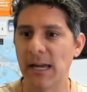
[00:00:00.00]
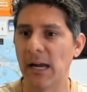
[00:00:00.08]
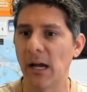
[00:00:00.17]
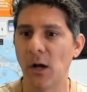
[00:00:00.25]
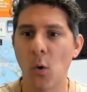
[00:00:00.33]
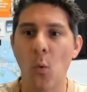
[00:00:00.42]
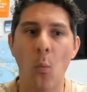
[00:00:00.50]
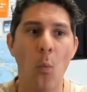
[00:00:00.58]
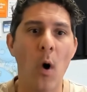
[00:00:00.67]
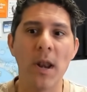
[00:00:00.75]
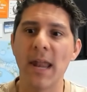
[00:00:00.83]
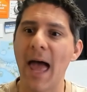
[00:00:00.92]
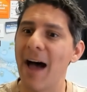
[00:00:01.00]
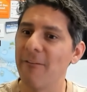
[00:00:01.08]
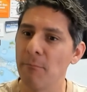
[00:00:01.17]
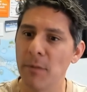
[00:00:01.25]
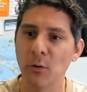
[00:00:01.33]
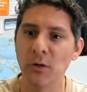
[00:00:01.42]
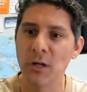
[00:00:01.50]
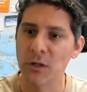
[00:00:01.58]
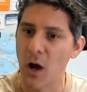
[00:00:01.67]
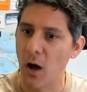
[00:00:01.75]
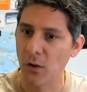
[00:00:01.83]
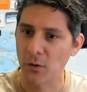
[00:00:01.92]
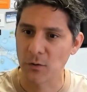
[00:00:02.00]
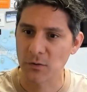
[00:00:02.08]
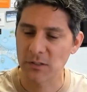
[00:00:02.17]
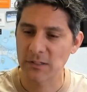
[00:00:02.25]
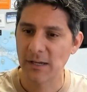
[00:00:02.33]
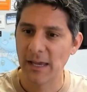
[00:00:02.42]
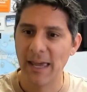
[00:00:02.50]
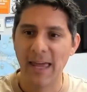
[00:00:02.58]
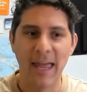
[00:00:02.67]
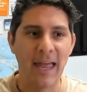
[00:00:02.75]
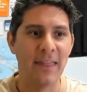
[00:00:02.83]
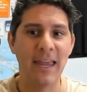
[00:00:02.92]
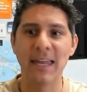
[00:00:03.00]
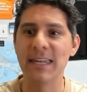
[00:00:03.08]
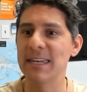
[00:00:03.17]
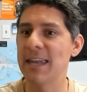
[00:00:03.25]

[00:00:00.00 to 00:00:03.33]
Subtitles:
like $1.5 million, and they had